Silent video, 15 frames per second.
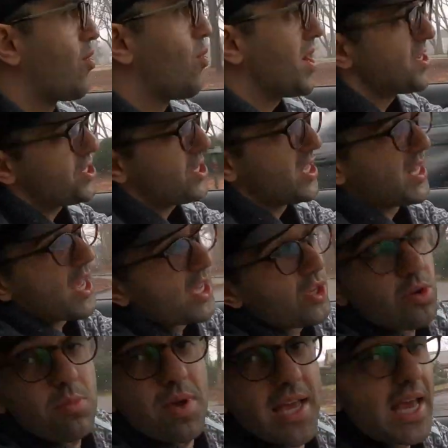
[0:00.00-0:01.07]
question that
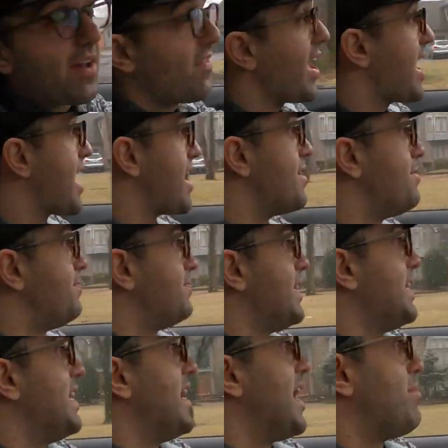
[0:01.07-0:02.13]
you may have had
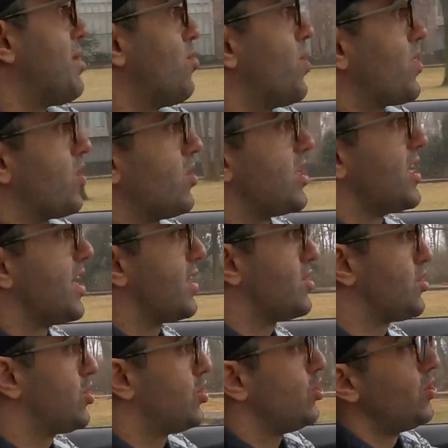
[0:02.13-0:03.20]
about whether or
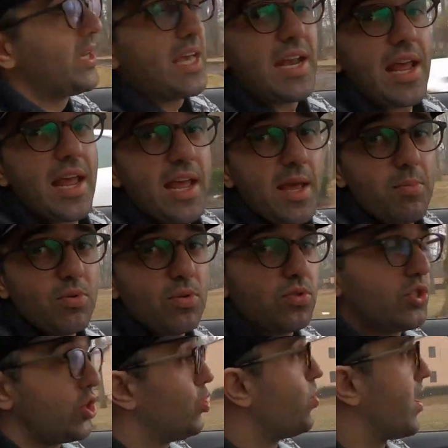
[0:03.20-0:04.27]
not
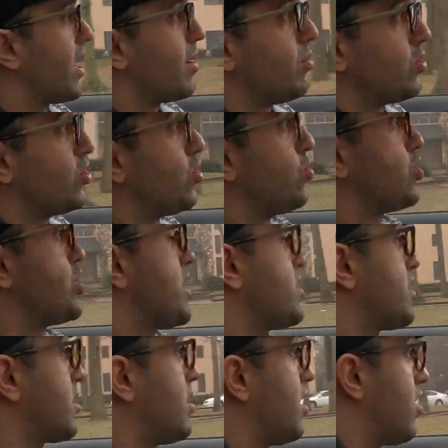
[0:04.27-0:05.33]
you are able to
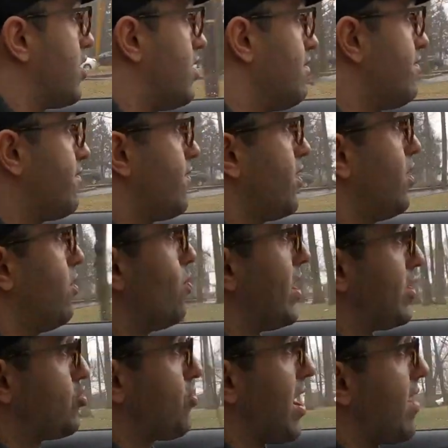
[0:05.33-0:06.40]
shut the car off
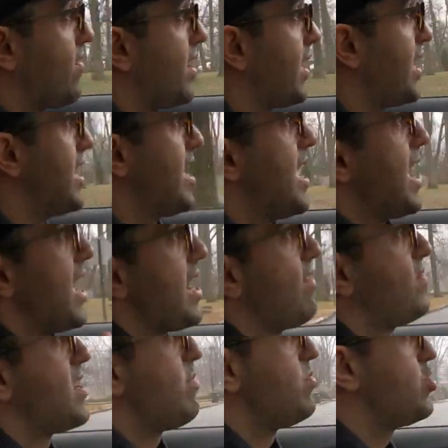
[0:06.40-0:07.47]
while driving, and
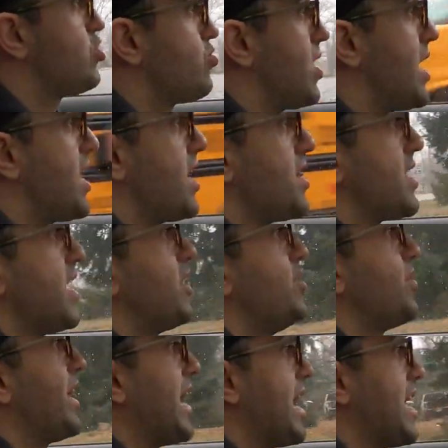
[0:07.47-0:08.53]
I've demonstrated that
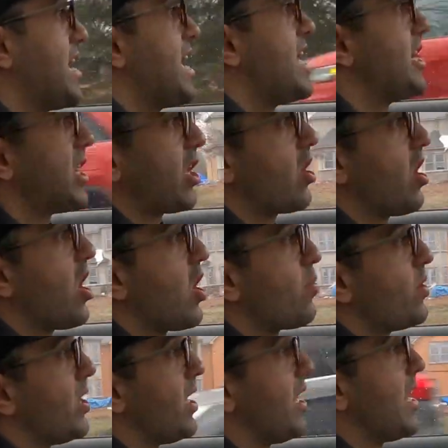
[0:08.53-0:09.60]
you can, and the
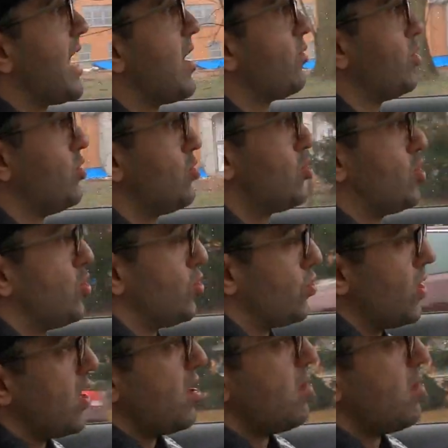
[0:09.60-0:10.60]
car will allow you to